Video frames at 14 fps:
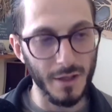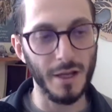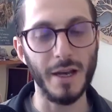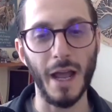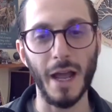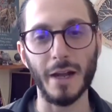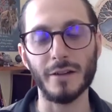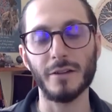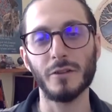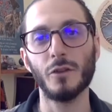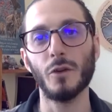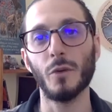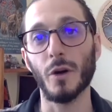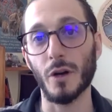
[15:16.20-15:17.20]
connect
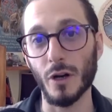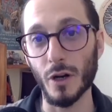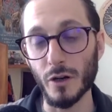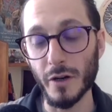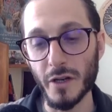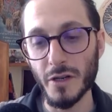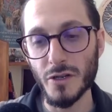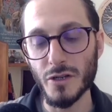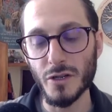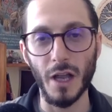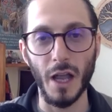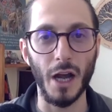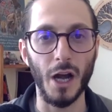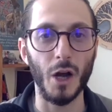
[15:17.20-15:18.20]
to our courage
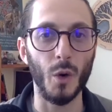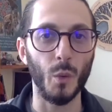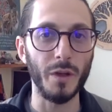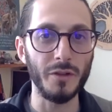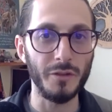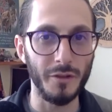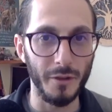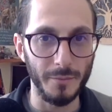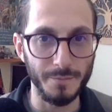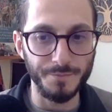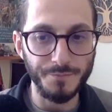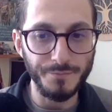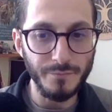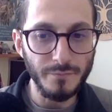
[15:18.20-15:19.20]
and our wisdom,
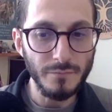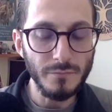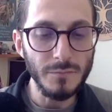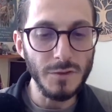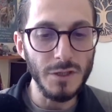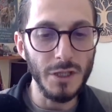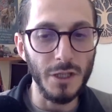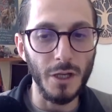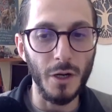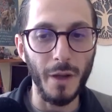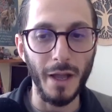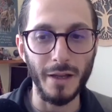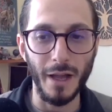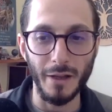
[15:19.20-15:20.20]

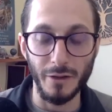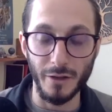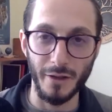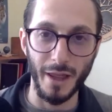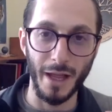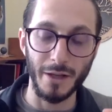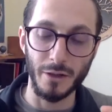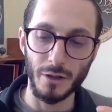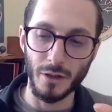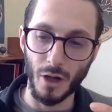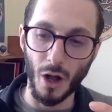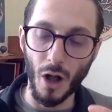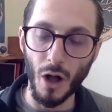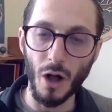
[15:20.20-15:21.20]
and to that
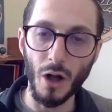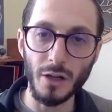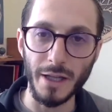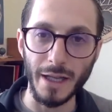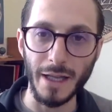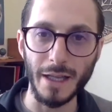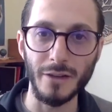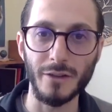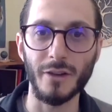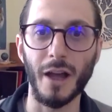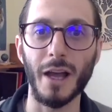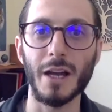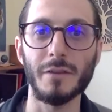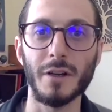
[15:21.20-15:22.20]
calling
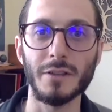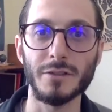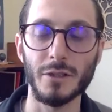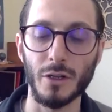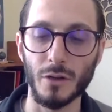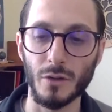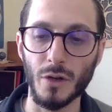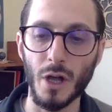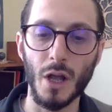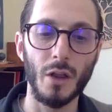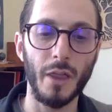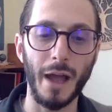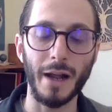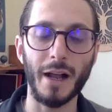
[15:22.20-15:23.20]
inside of us.
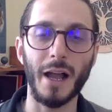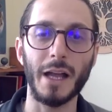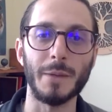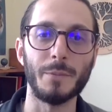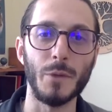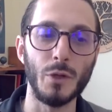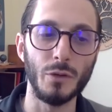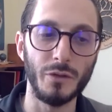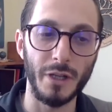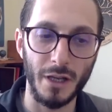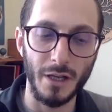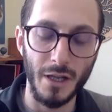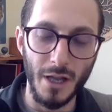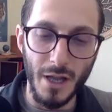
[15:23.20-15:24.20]
That kind of
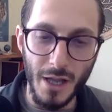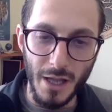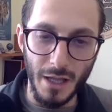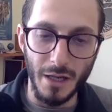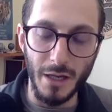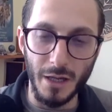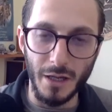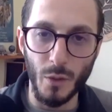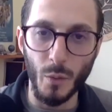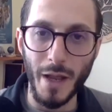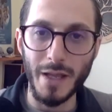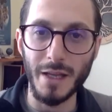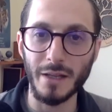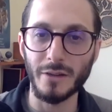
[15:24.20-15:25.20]
music, it
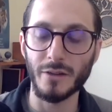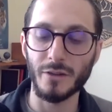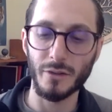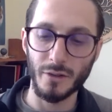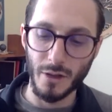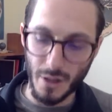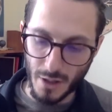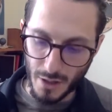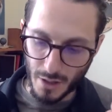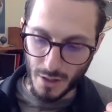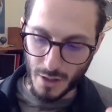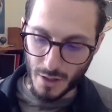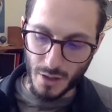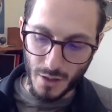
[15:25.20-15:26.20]
awakens
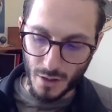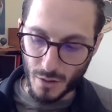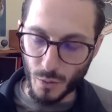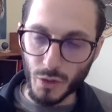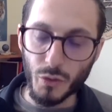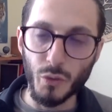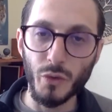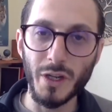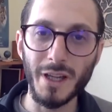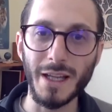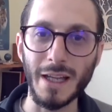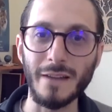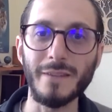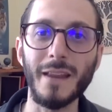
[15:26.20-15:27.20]
what's
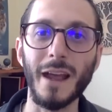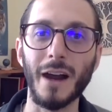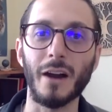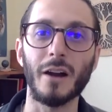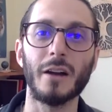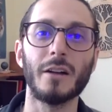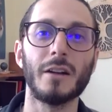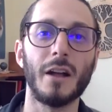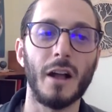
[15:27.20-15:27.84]
really in there,